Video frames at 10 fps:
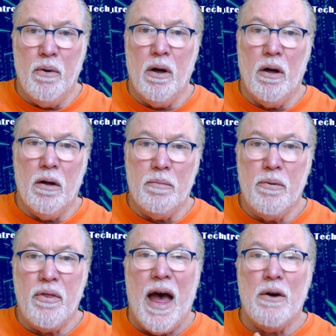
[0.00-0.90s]
uh,
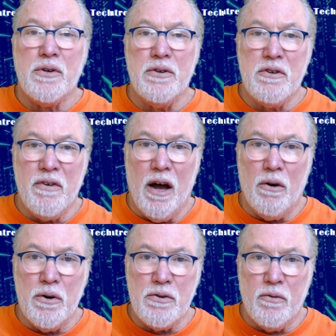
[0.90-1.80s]
thousands of
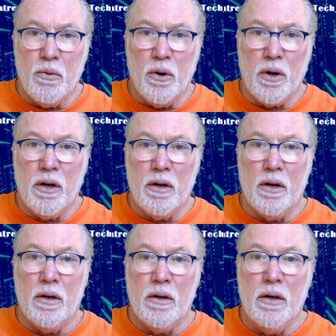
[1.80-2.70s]
hours of work
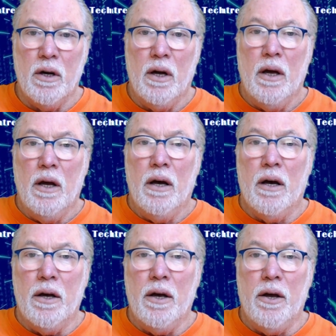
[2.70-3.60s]
uh,
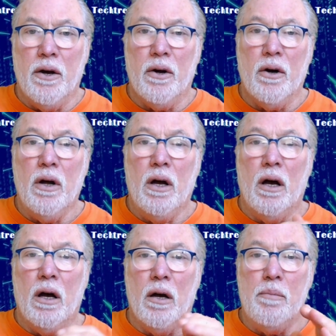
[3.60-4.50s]
uh, here.
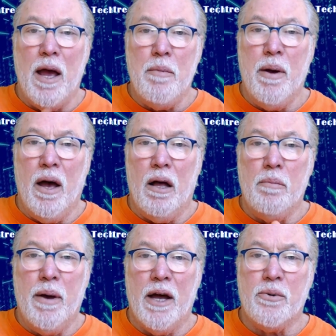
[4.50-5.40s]
Uh,
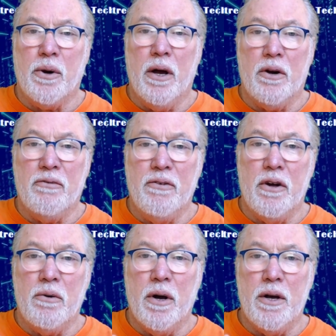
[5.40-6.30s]
PayPal, Patreon, or
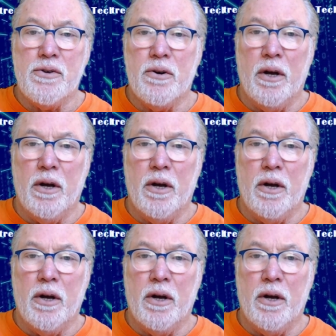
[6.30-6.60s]
fundraiser